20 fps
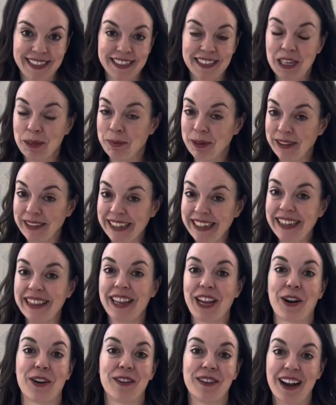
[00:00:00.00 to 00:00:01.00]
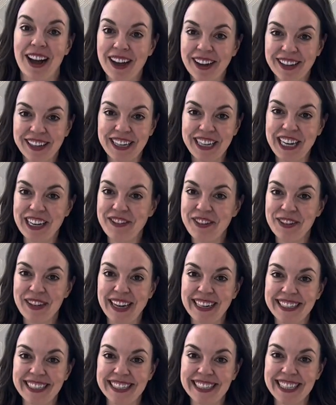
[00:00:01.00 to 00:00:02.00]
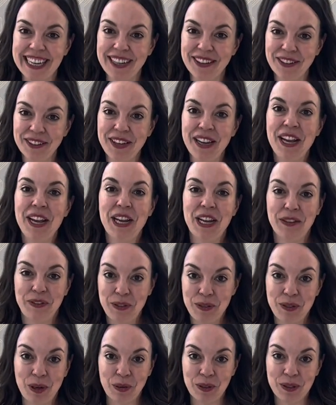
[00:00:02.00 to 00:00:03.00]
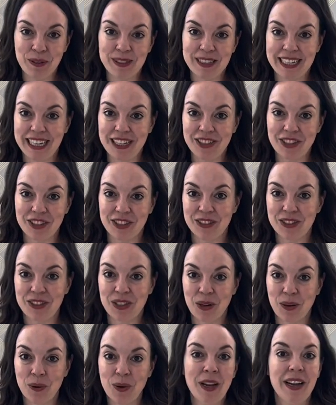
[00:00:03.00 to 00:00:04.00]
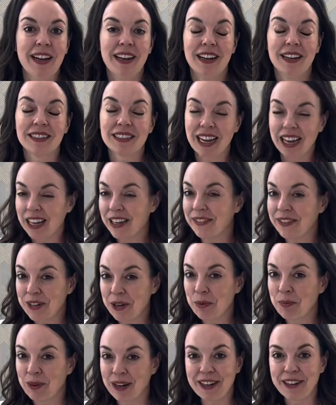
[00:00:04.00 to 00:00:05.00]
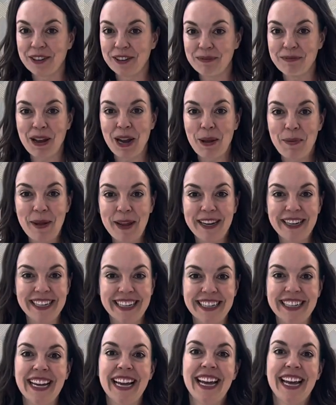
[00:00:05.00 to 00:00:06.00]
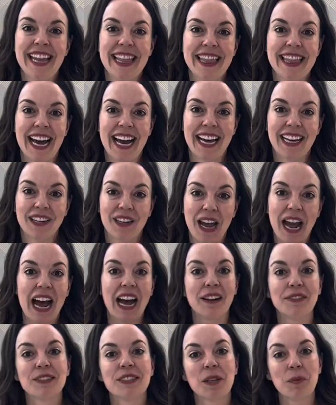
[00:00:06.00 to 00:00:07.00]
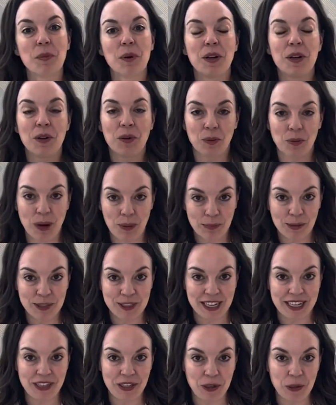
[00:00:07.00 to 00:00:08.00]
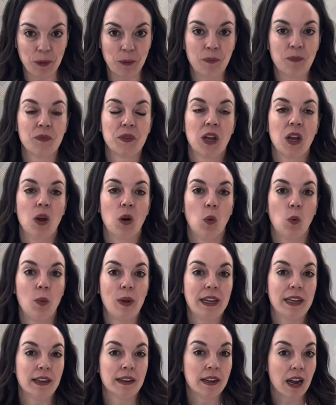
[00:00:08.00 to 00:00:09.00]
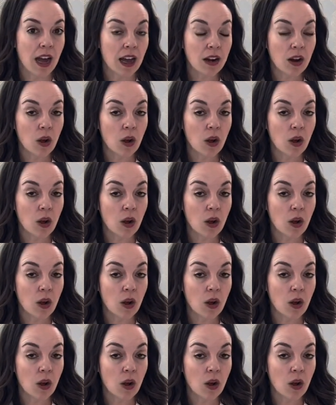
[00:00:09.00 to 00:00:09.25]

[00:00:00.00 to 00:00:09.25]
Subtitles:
Typically, they are not going to give you that discount if you don't use an agent. So it's kind of a no-brainer, in my opinion, that have someone represent you. We cannot